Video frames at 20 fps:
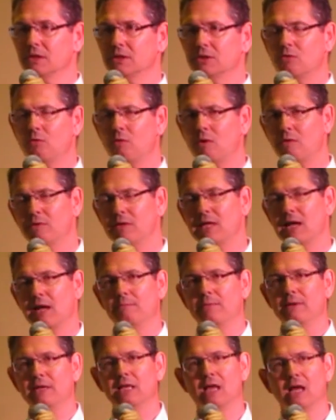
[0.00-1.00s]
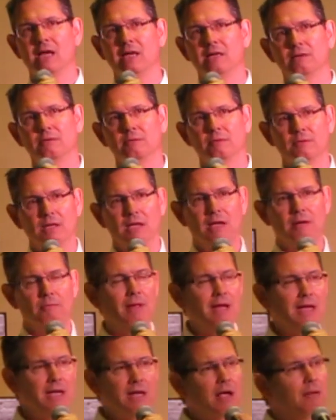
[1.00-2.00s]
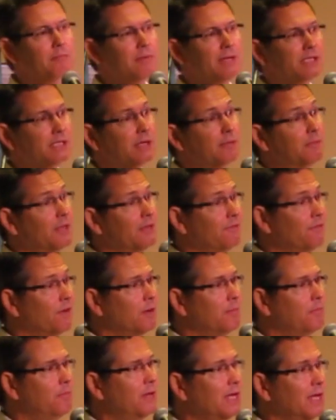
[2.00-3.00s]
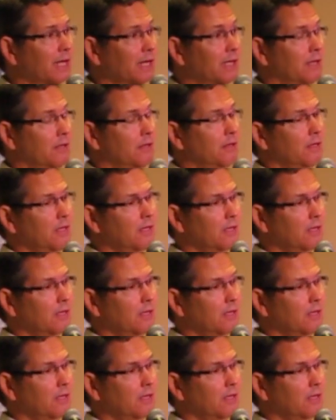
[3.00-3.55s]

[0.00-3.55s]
So what would that be like? It may not be something very big.